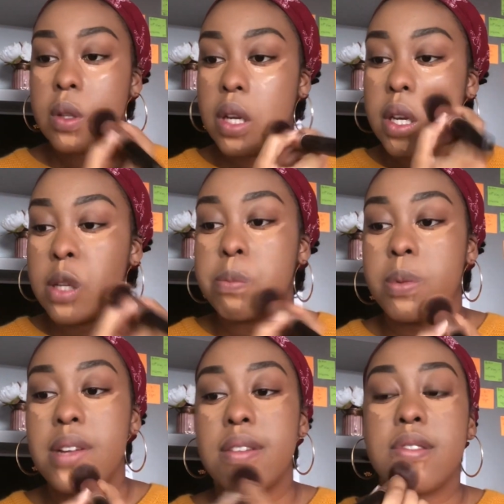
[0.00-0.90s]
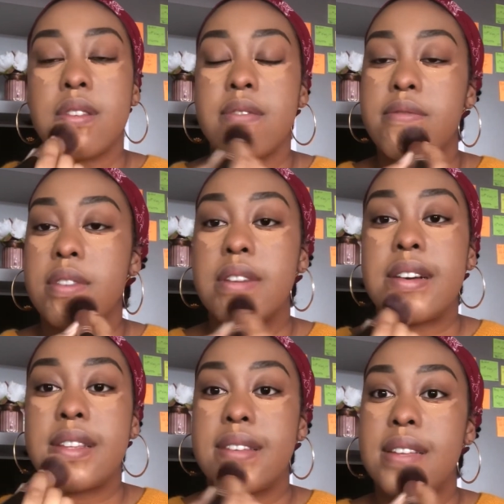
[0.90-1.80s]
Like it blends, the
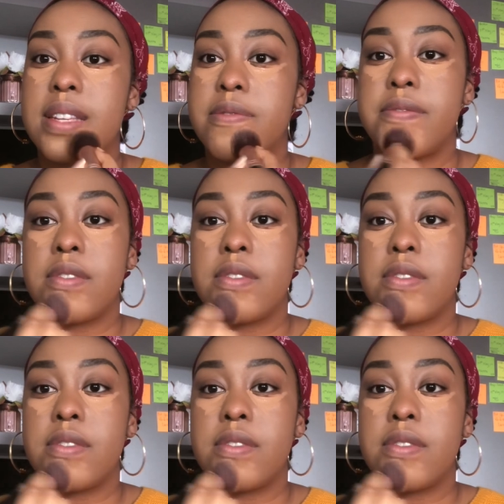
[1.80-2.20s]
concealer's